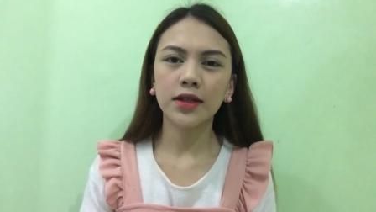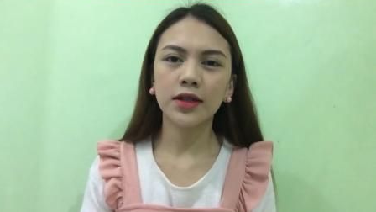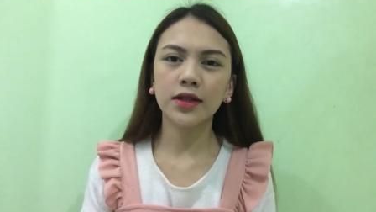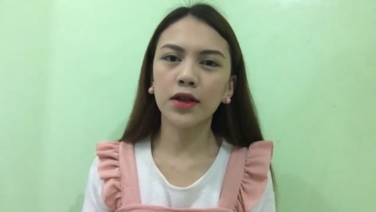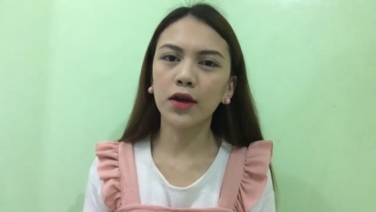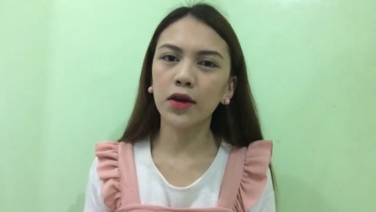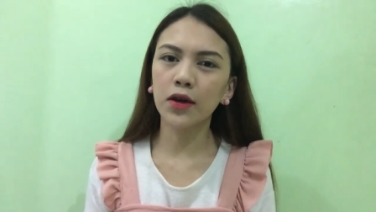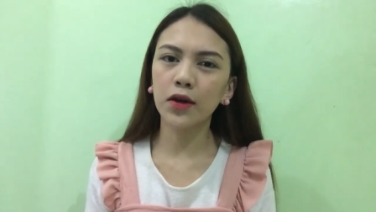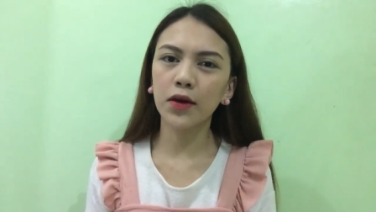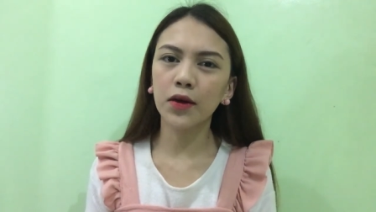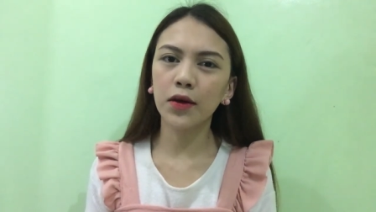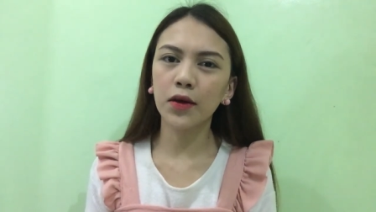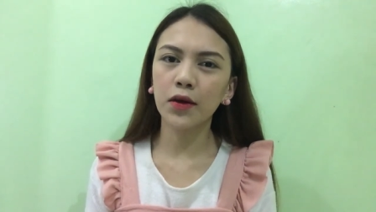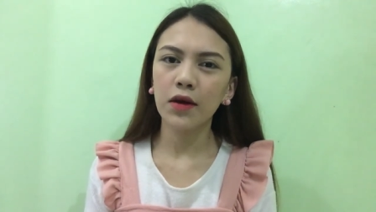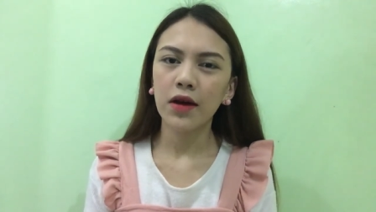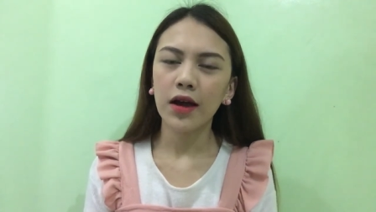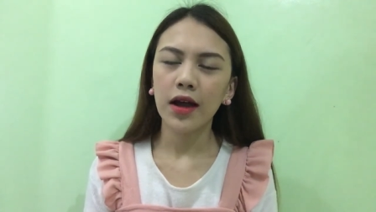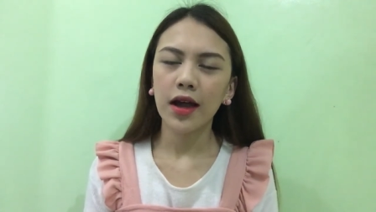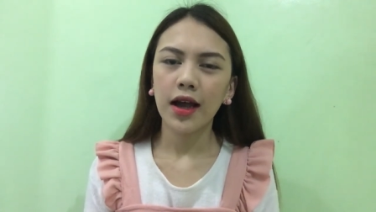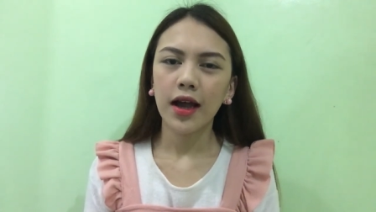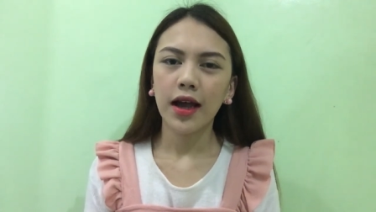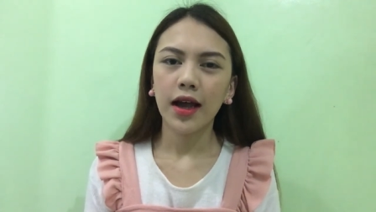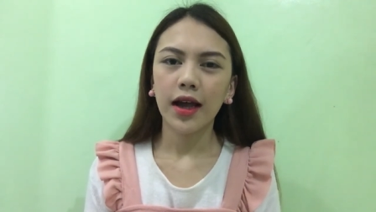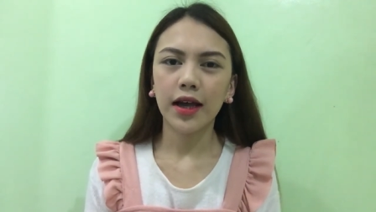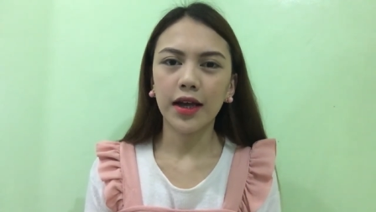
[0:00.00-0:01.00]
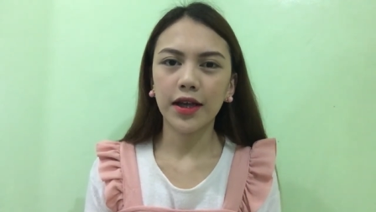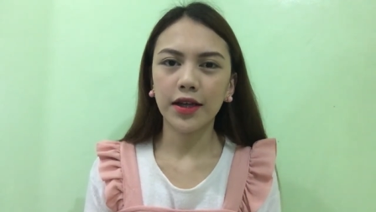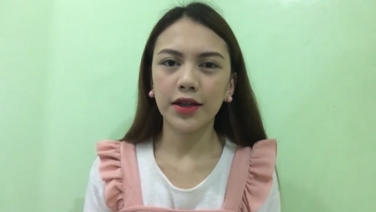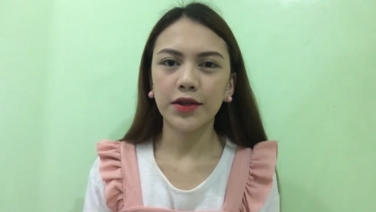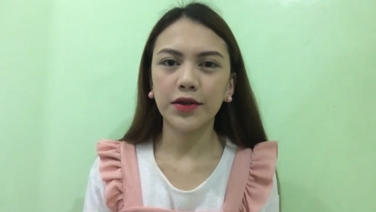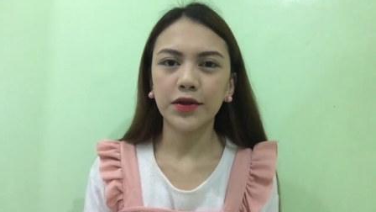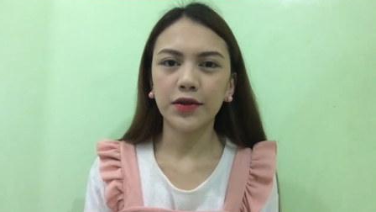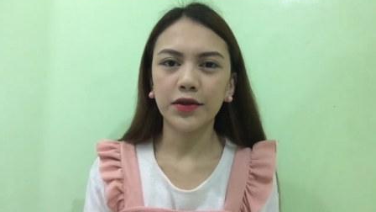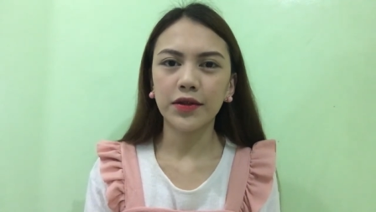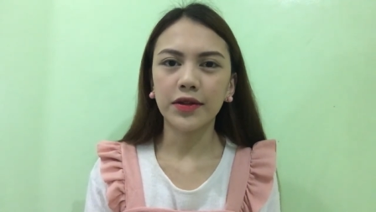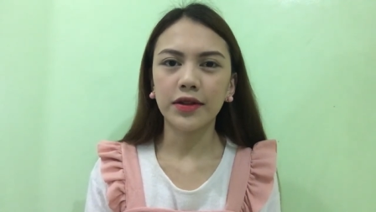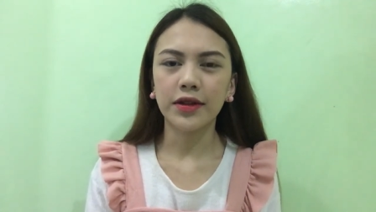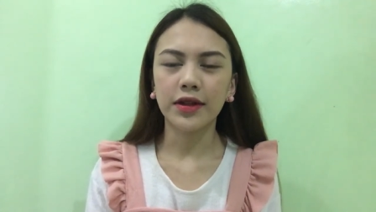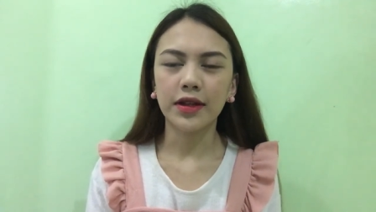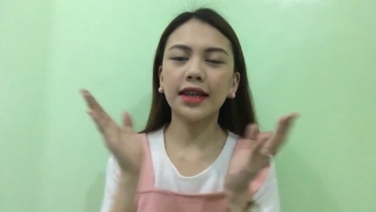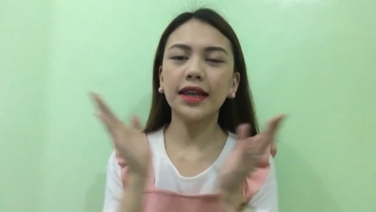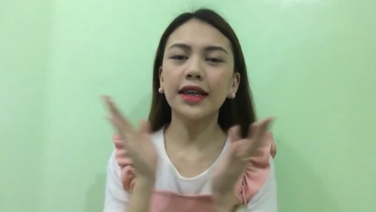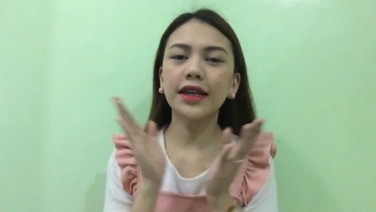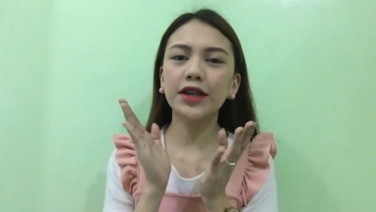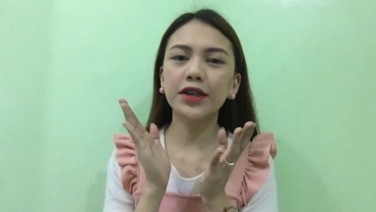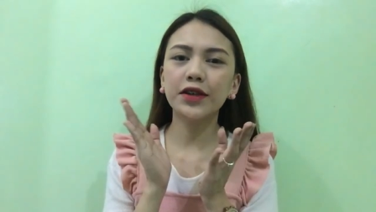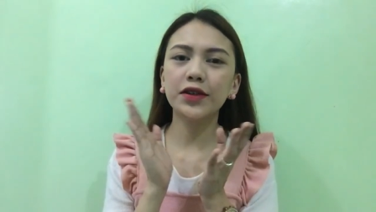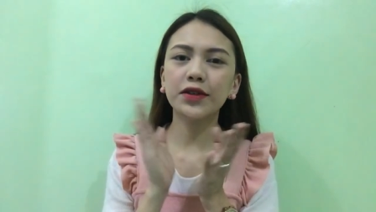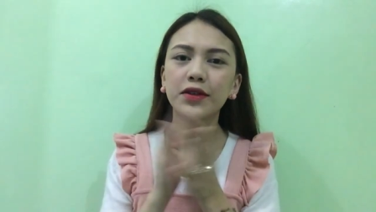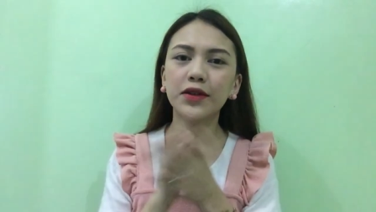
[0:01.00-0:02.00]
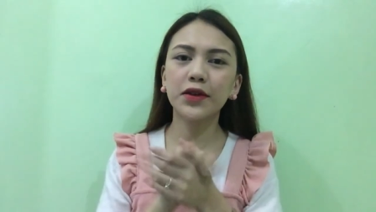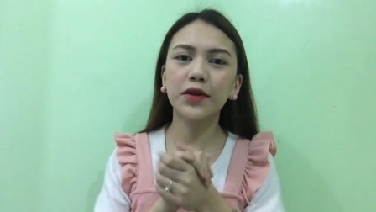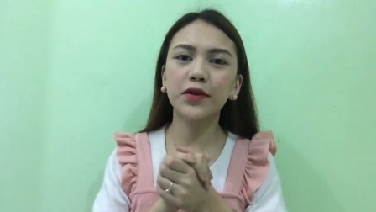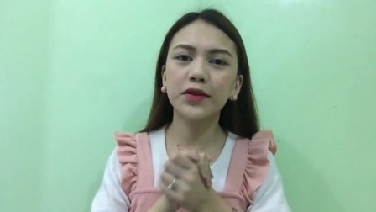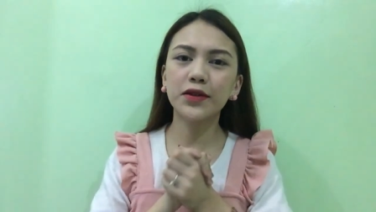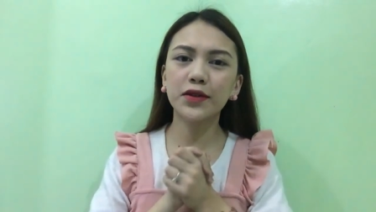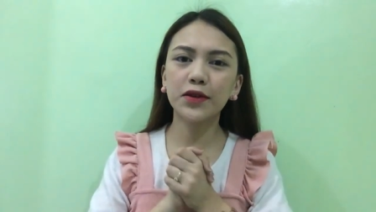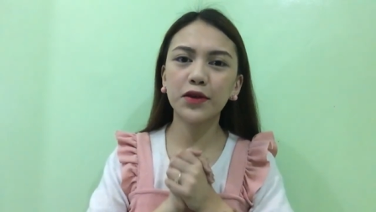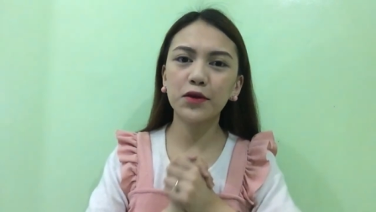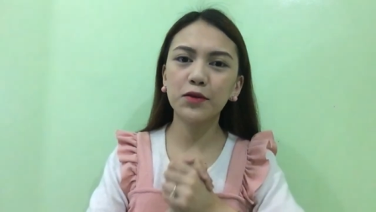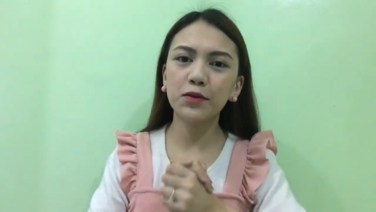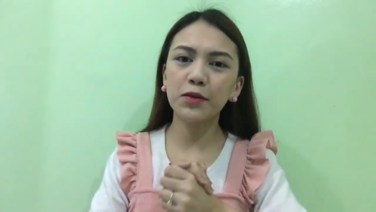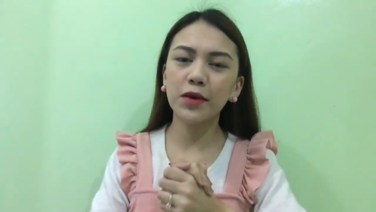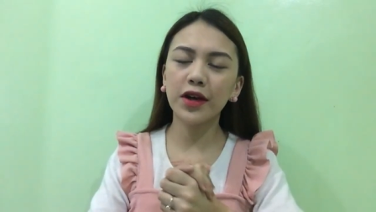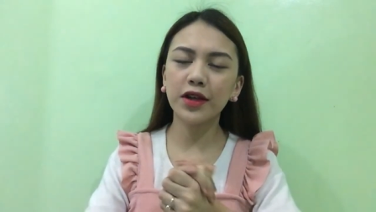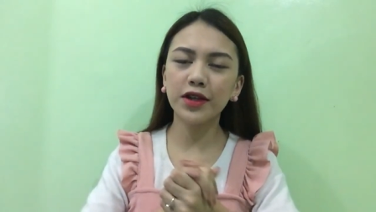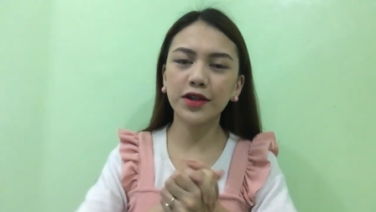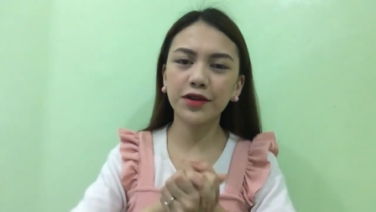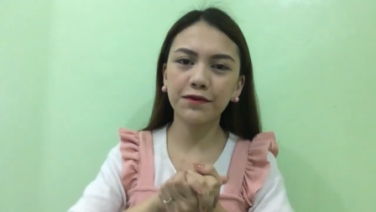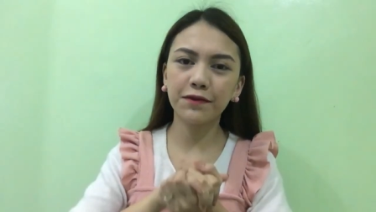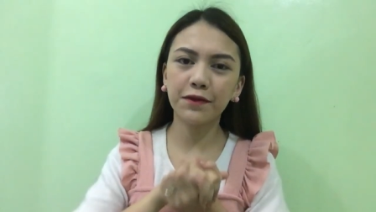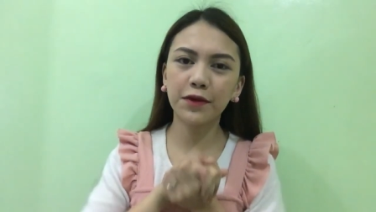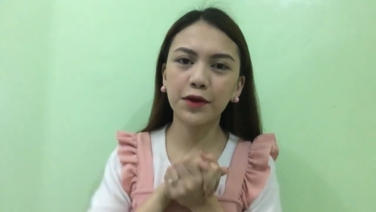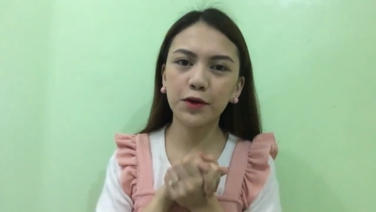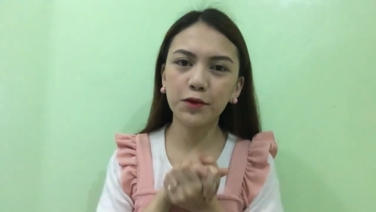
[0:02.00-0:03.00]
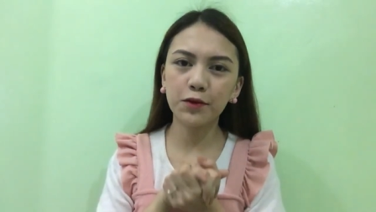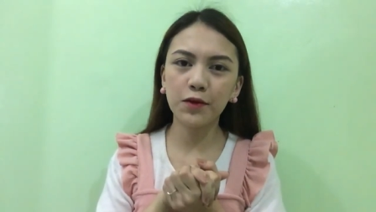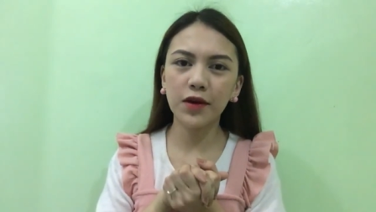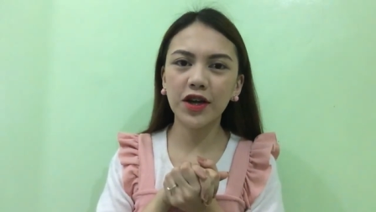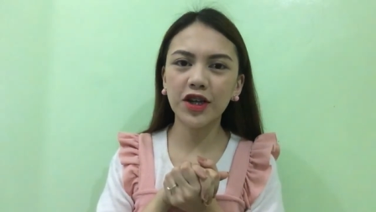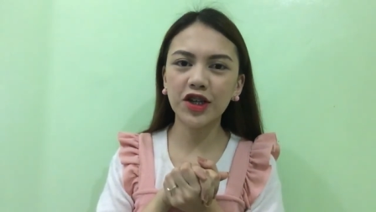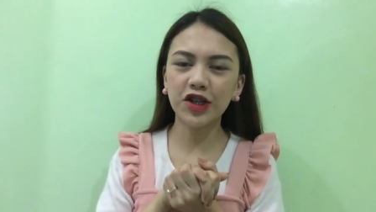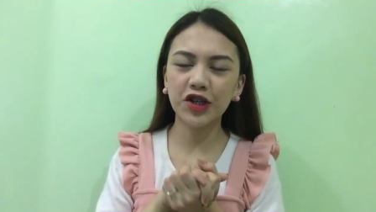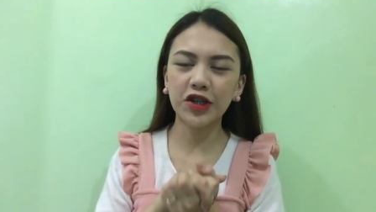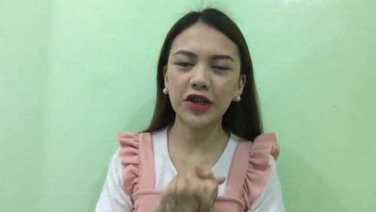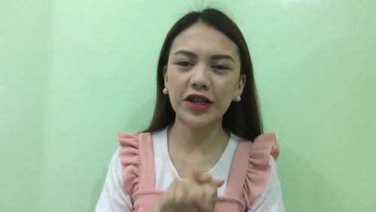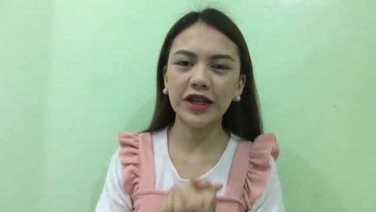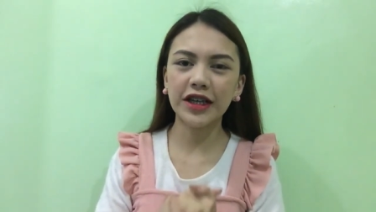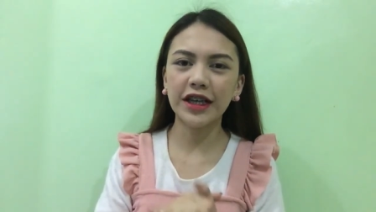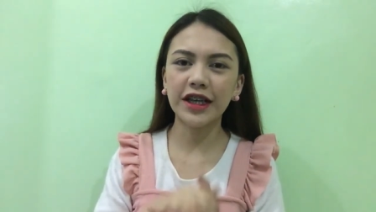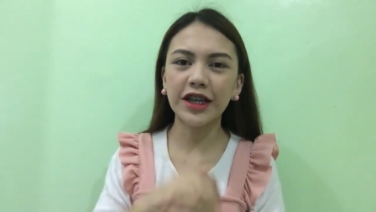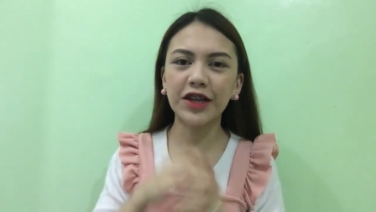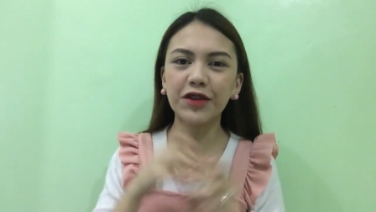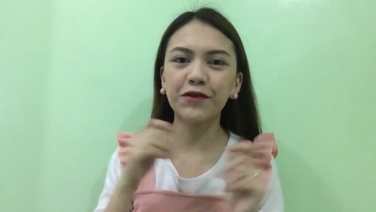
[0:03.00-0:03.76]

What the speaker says: So, ayun. Thank you so much for watching.